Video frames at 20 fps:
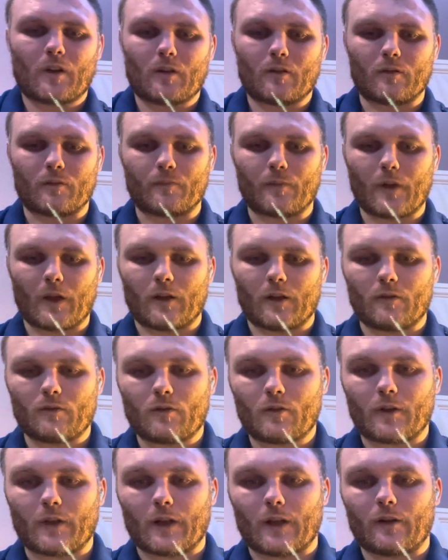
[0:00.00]
And then,
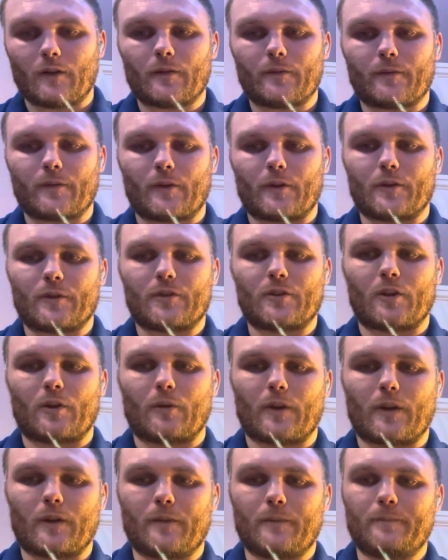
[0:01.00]
oh yeah, I forgot to show
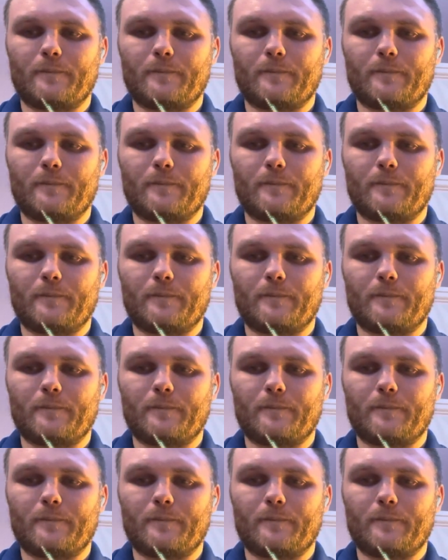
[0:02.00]
you.